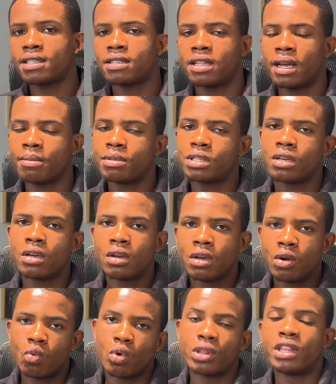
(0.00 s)
steps,
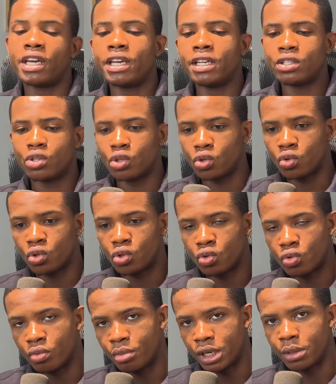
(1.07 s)
what they need to do
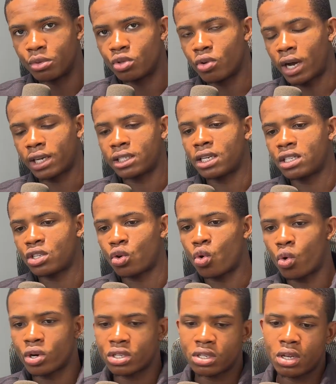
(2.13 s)
to be able to access the
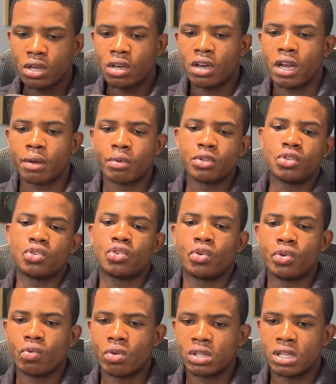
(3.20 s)
course. And I'm going to show you
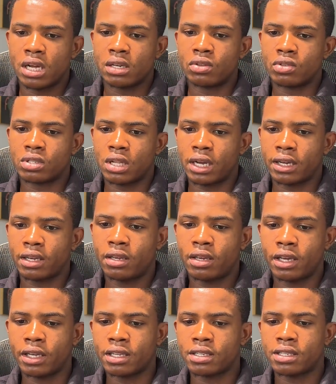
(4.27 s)
what that looks like
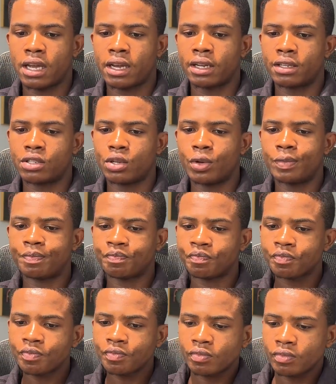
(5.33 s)
in a second. So
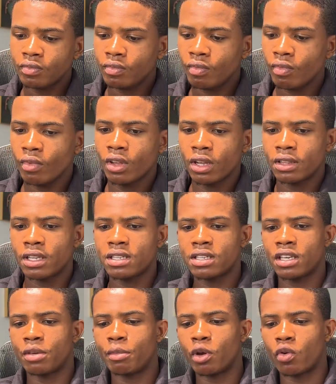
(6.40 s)
this
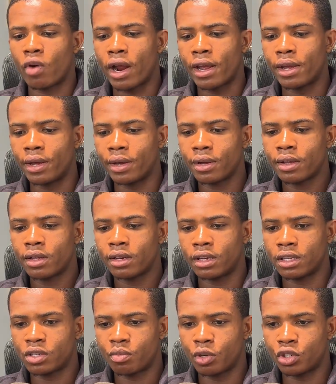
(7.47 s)
email right here,
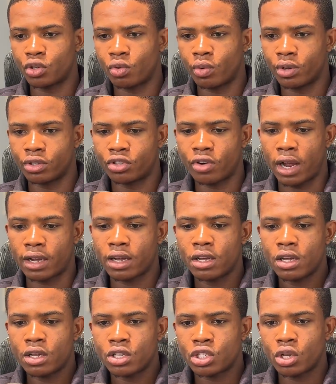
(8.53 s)
let's make sure we're on track.
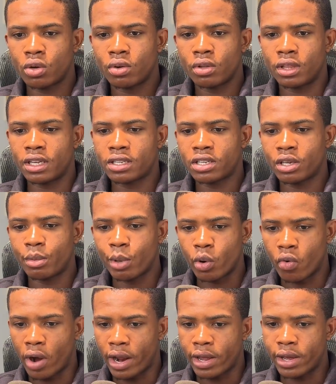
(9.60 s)
So this email
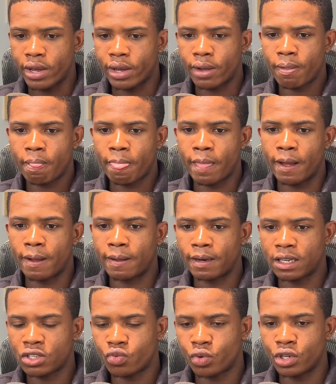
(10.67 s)
right here,
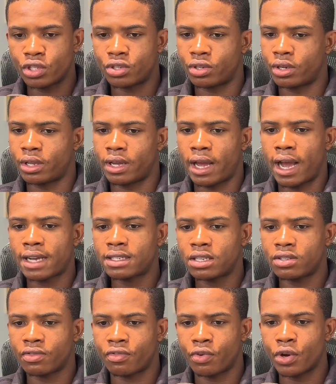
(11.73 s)
let's read it together. Access
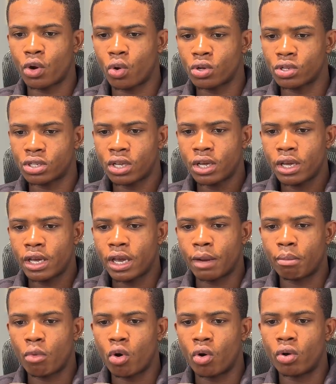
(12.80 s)
the free course and
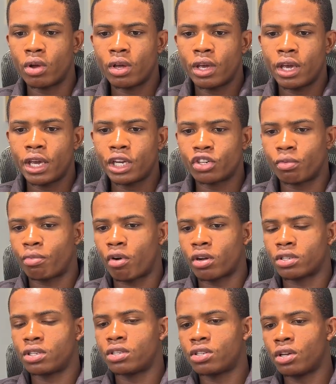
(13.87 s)
more. Hey,
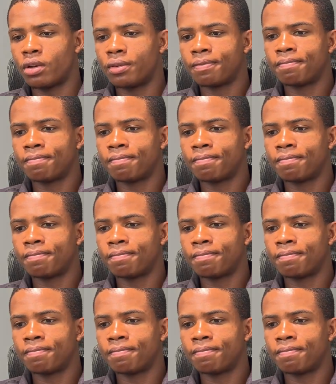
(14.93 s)
Oparaku. So